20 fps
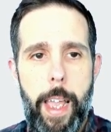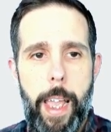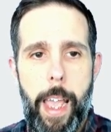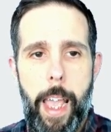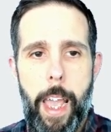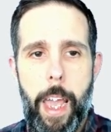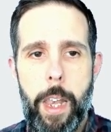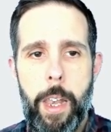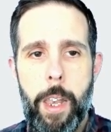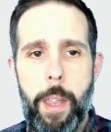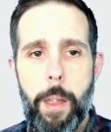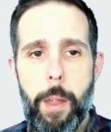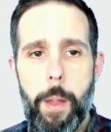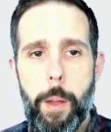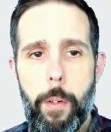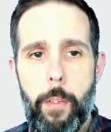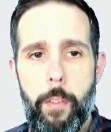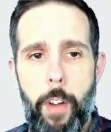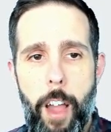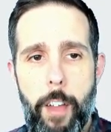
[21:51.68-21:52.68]
and
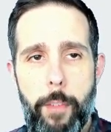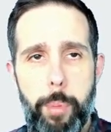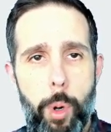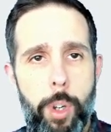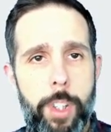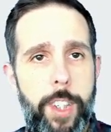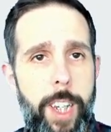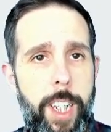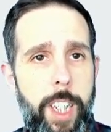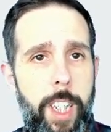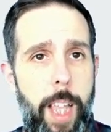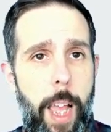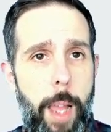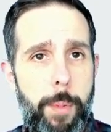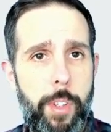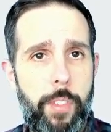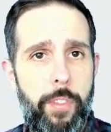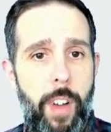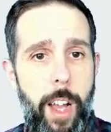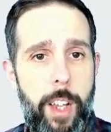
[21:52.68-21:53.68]
5.6
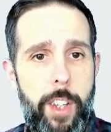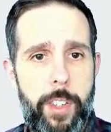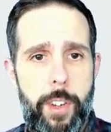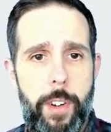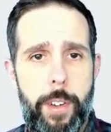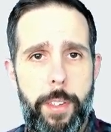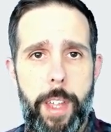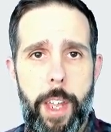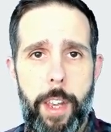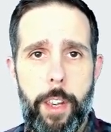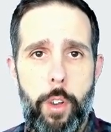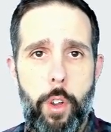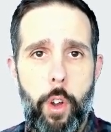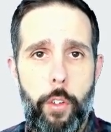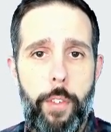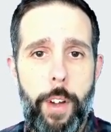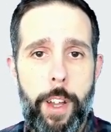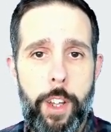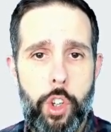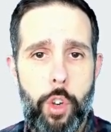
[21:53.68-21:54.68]
times faster than no
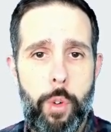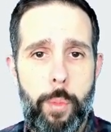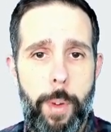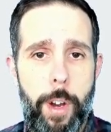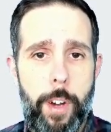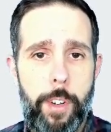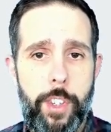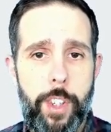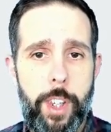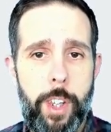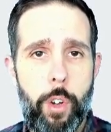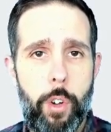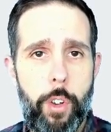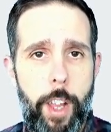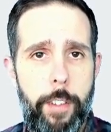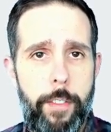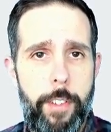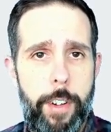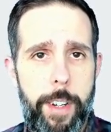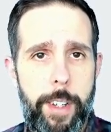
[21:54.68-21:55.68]
function merging on
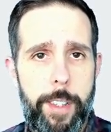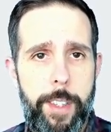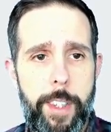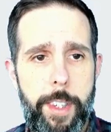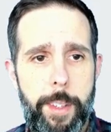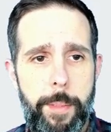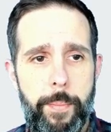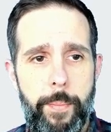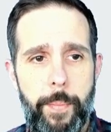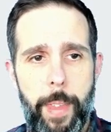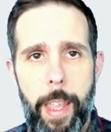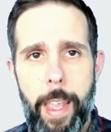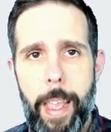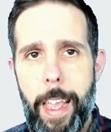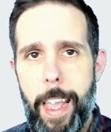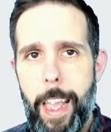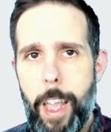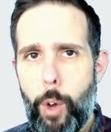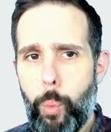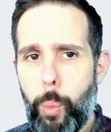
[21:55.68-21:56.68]
average.
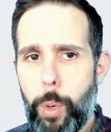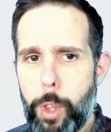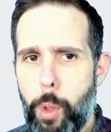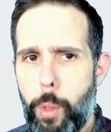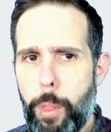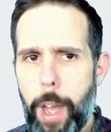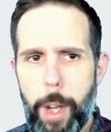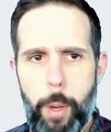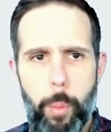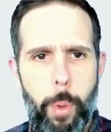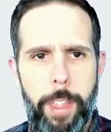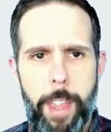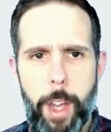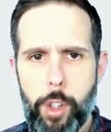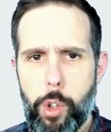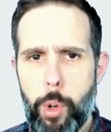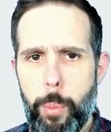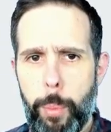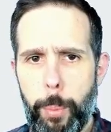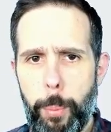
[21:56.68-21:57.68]
We do that
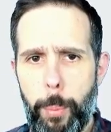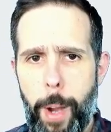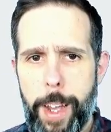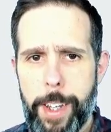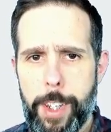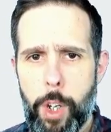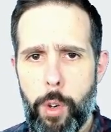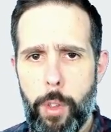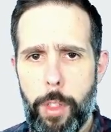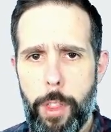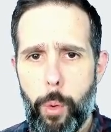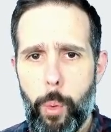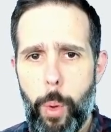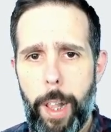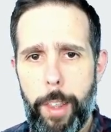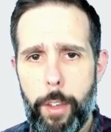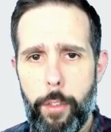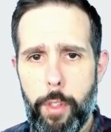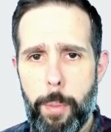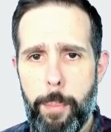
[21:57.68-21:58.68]
without compromising on the
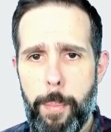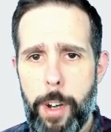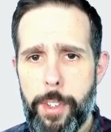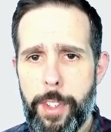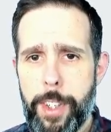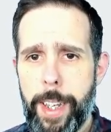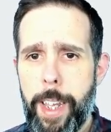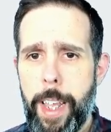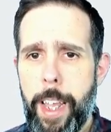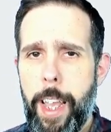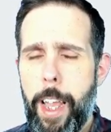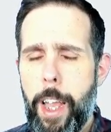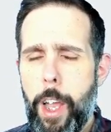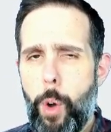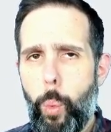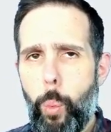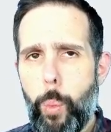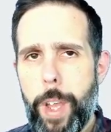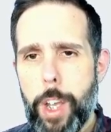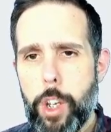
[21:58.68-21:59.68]
quality of the merging.
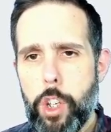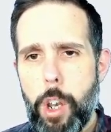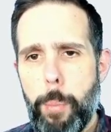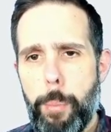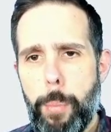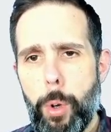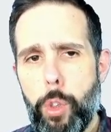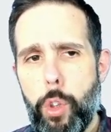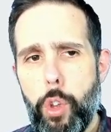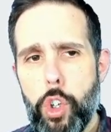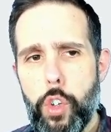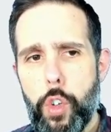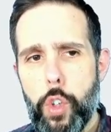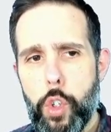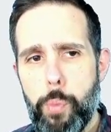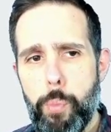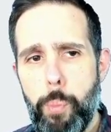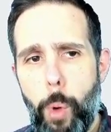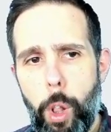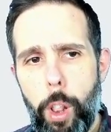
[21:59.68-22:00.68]
We actually produce
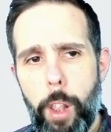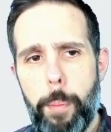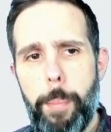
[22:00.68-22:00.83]
smaller